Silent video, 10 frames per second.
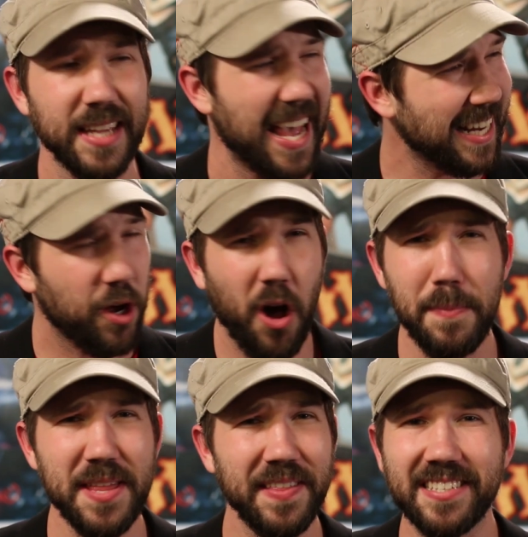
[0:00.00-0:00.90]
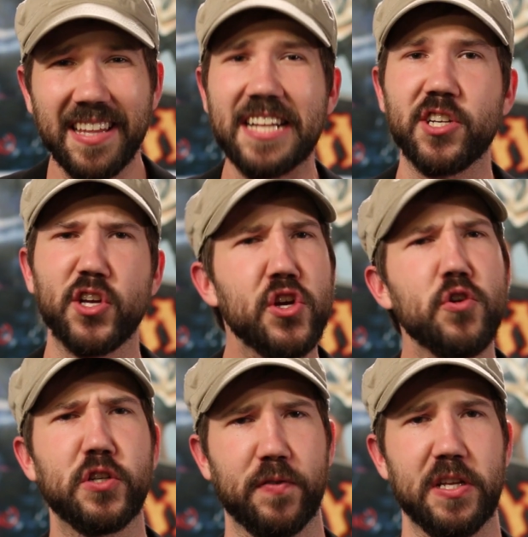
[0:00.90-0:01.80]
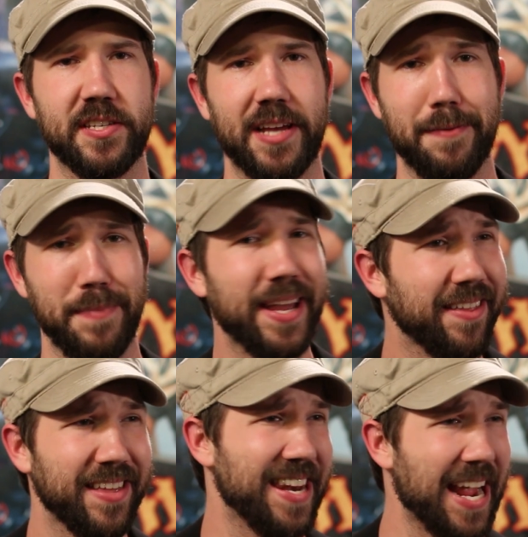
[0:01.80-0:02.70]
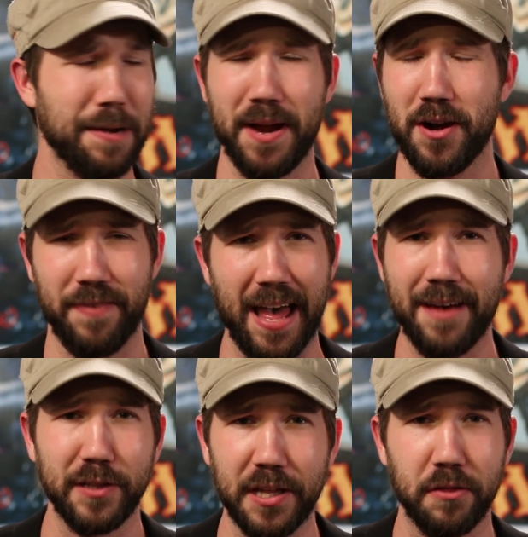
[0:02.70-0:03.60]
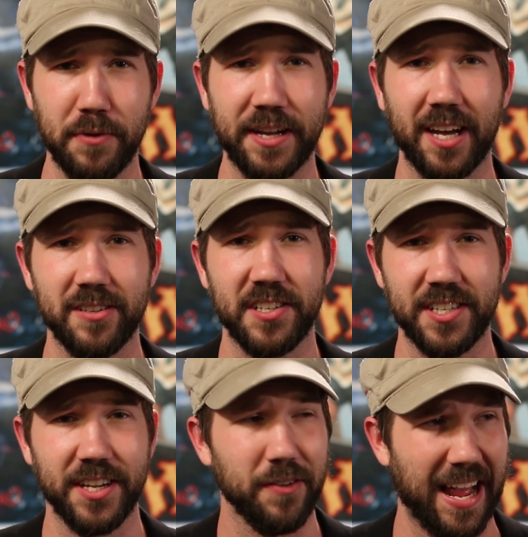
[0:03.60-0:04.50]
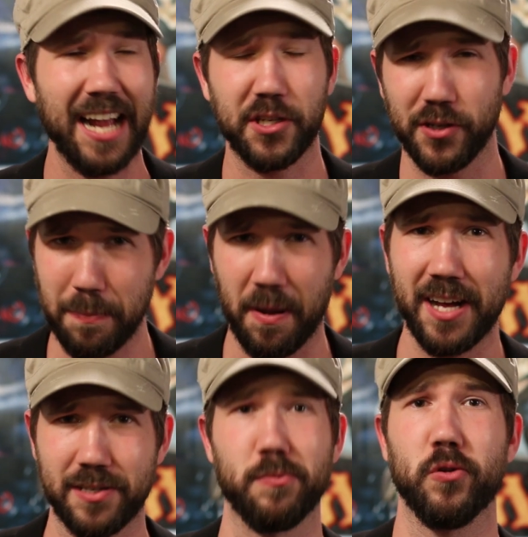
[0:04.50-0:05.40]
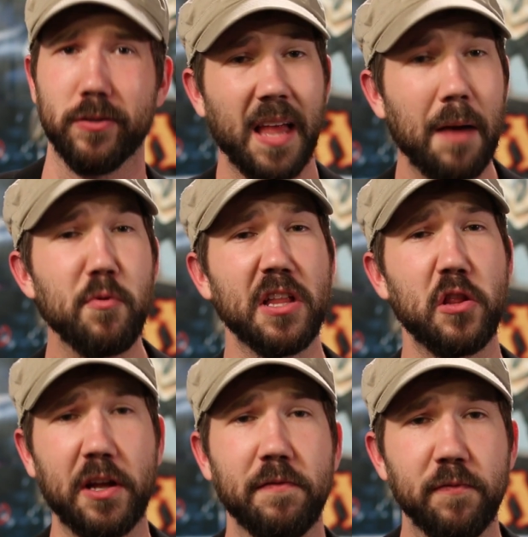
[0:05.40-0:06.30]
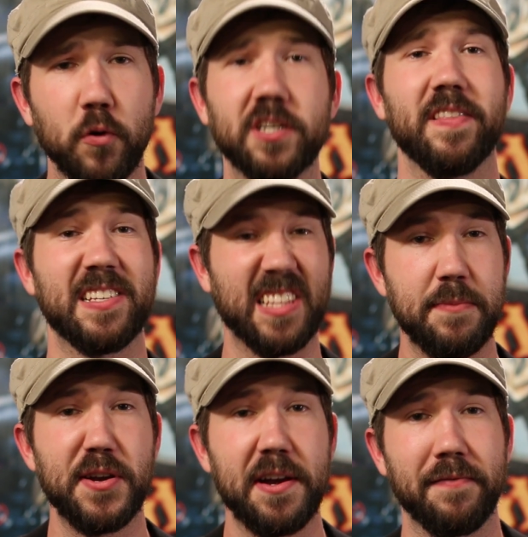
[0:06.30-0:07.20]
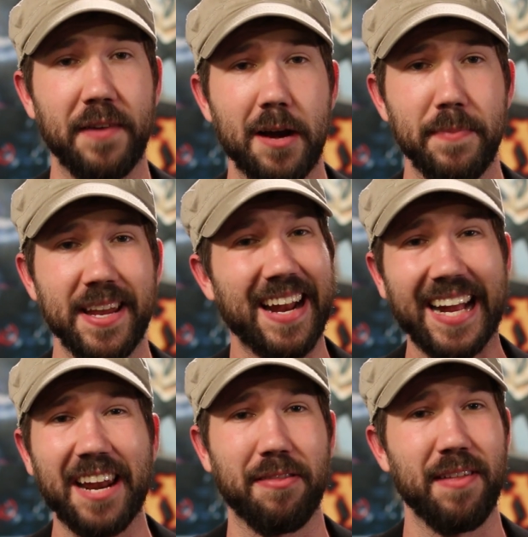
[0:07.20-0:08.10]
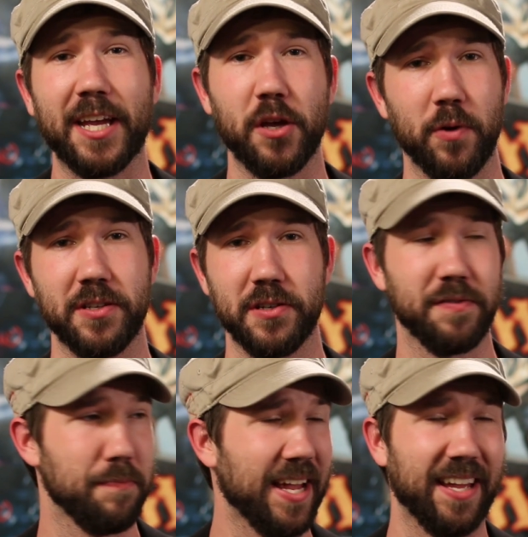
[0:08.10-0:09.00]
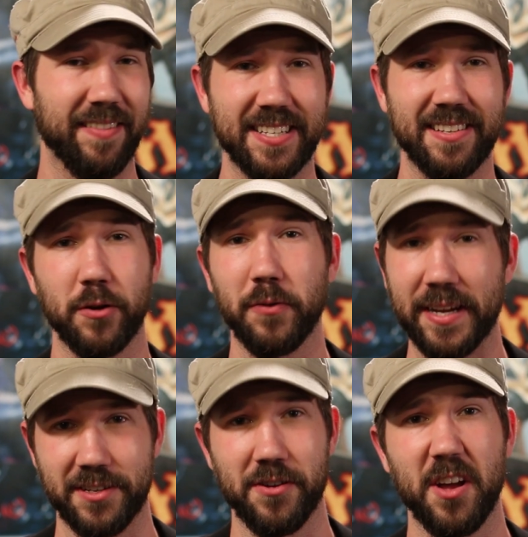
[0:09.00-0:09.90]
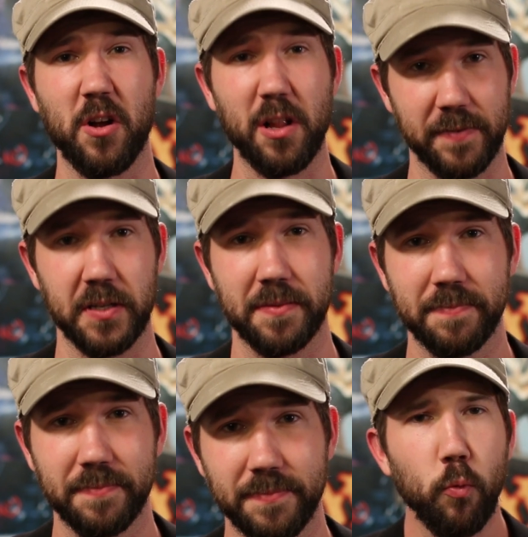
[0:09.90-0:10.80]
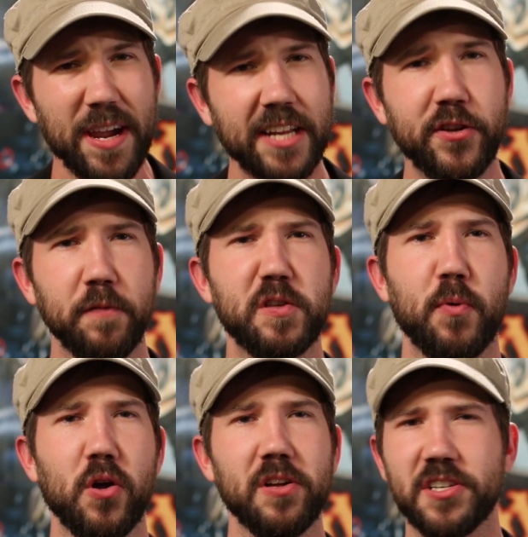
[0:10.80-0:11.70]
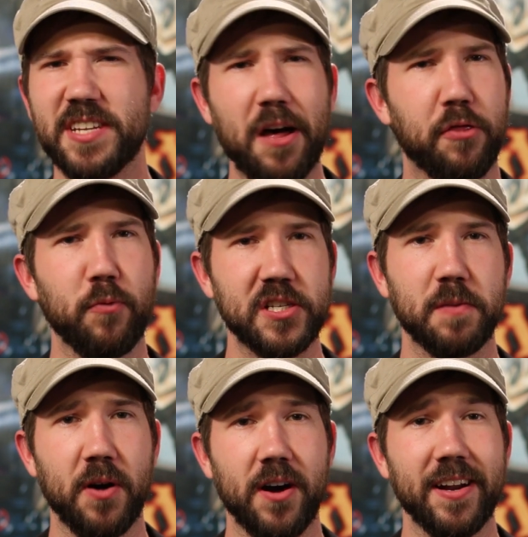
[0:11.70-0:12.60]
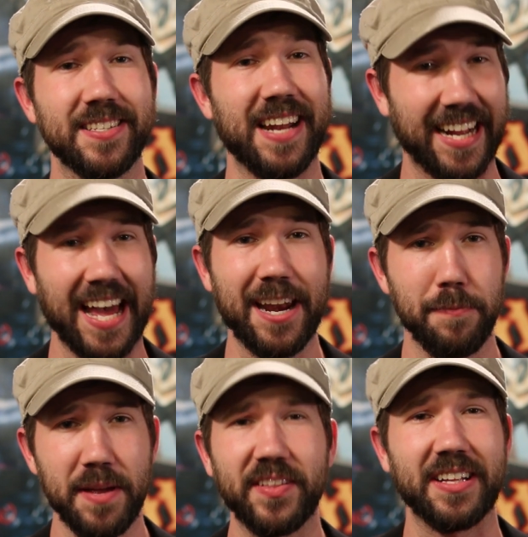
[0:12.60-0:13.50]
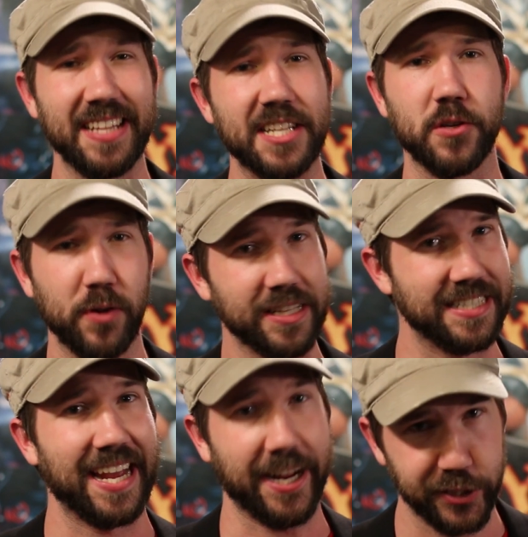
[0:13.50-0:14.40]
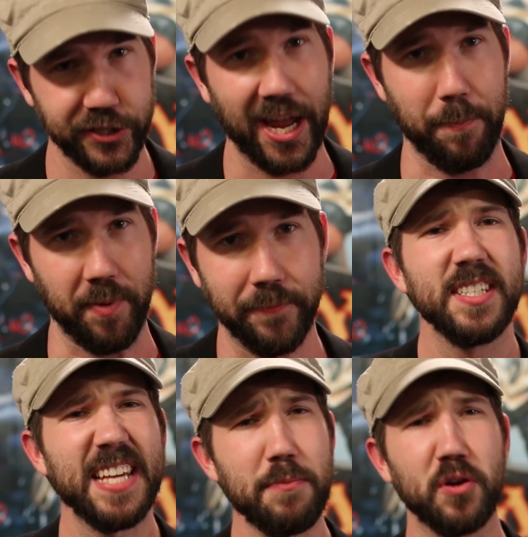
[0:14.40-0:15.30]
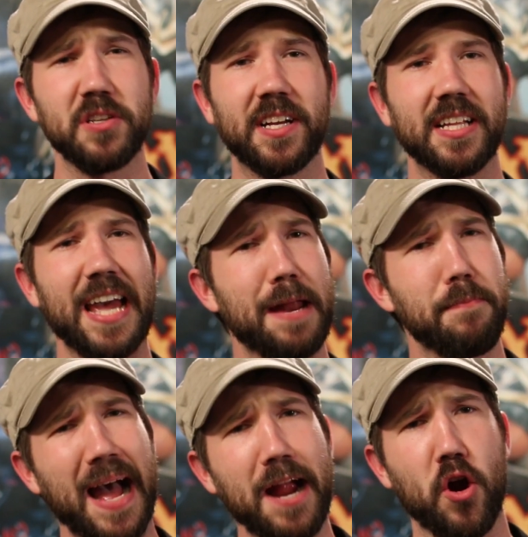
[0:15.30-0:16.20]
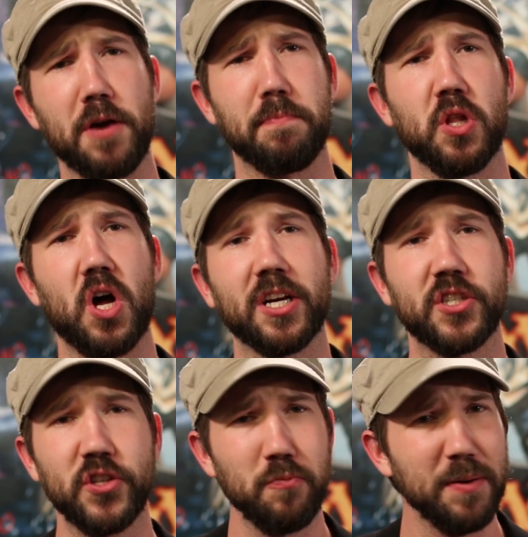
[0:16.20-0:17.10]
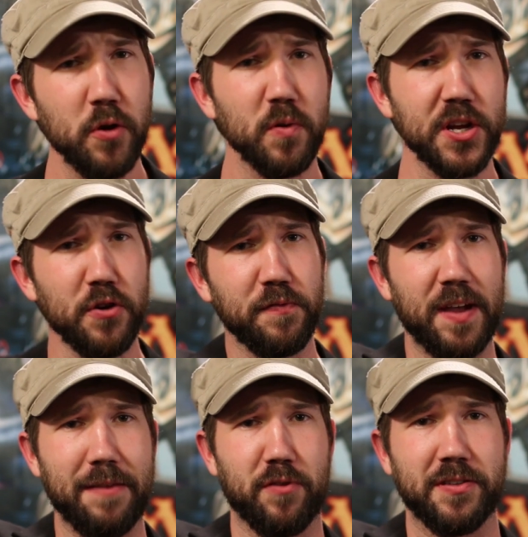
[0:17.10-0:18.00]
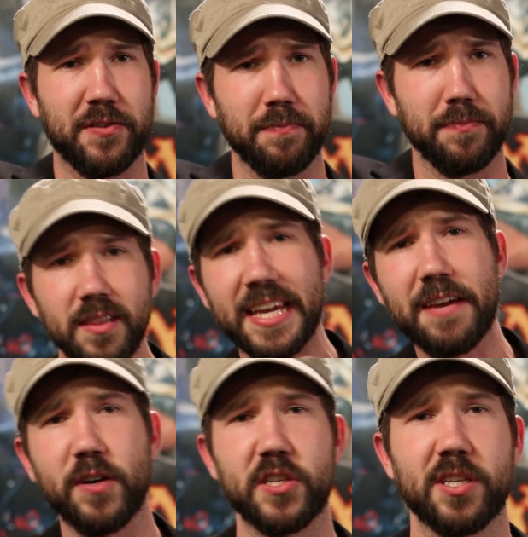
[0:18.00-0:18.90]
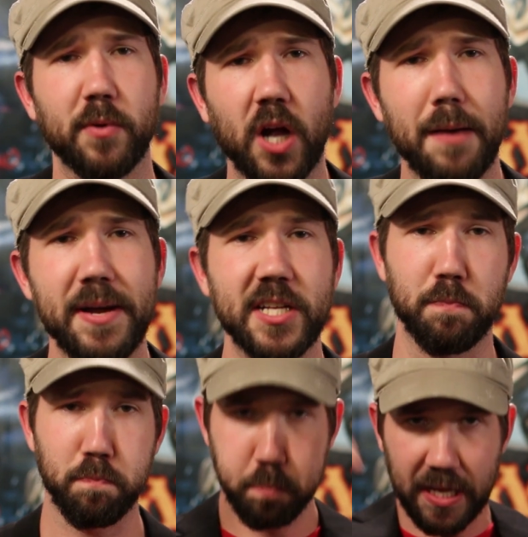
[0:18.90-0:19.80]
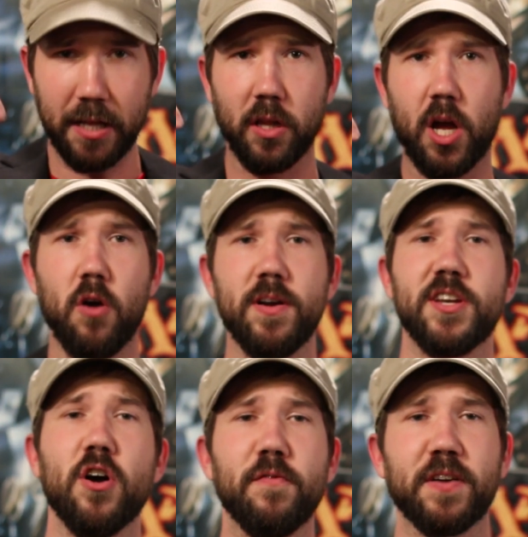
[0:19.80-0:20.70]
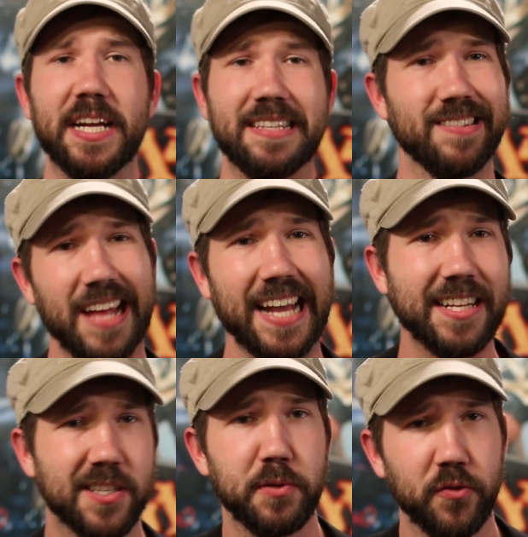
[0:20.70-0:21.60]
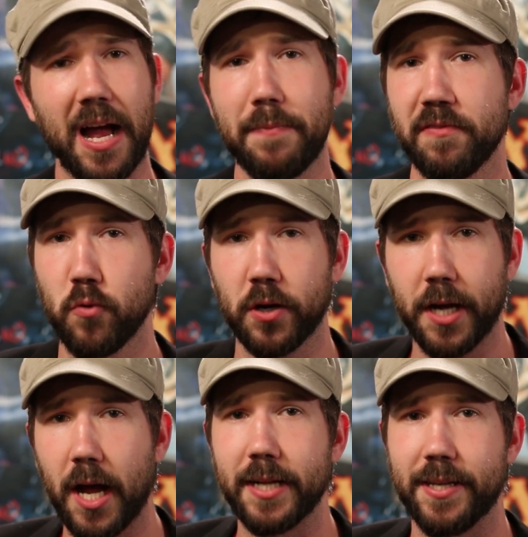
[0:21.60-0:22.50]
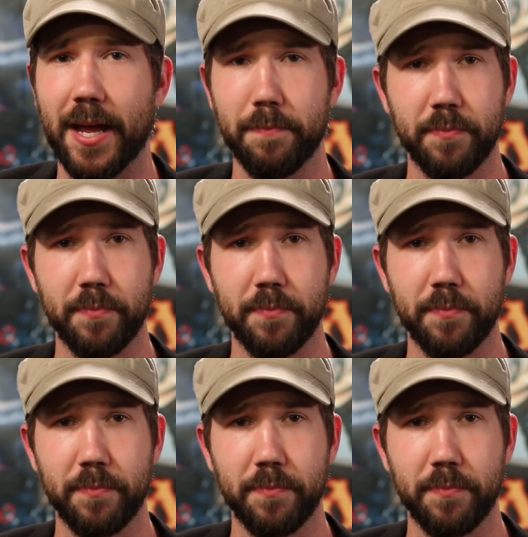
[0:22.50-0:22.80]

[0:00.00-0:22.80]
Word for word: At common, these lands are huge for this set, making the nightmare of heavily three-colored sealed actually possible. I'm really looking forward to this limited environment, and I gotta thank you, Wizards, for making this a little easier on all of us. Week 2 of spoilers is now thrust upon us, and I gotta admit the clans are really taking shape. Temur is the clan my heart belongs to, but who are your favorites? Leave us some comments below, and don't forget to like and subscribe for more content.